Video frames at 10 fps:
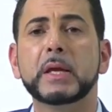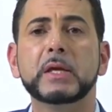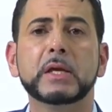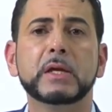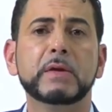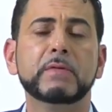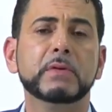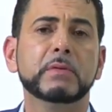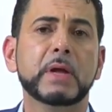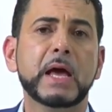You can
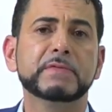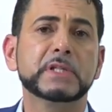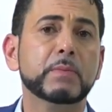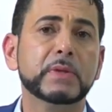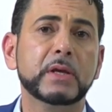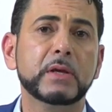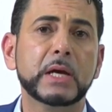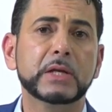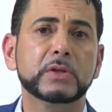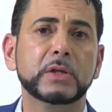even have someone that you're
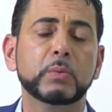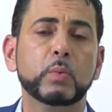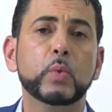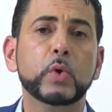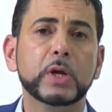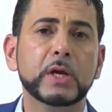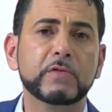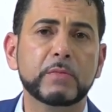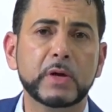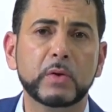actually working
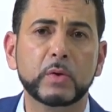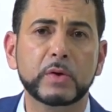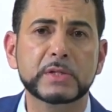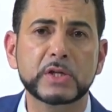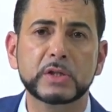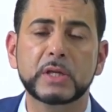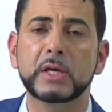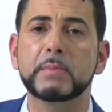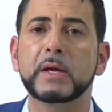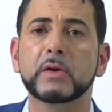from that organization that
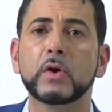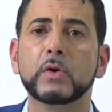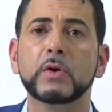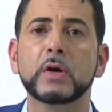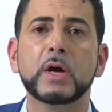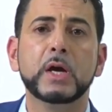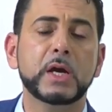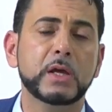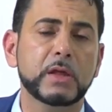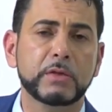you may know,
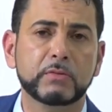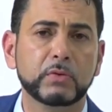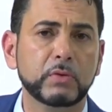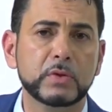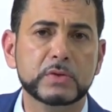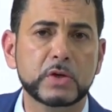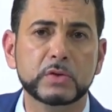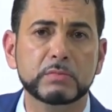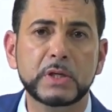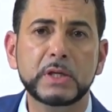either through
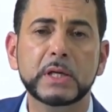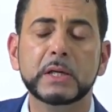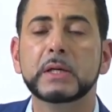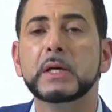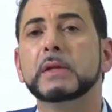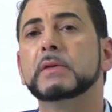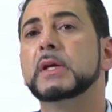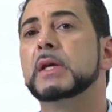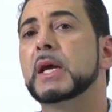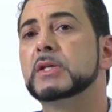social media that you
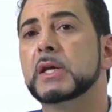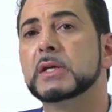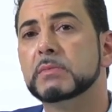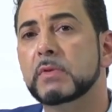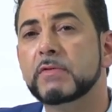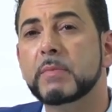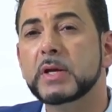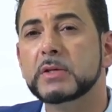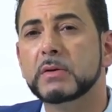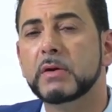can actually get some
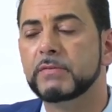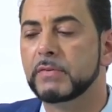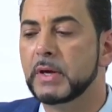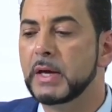information off,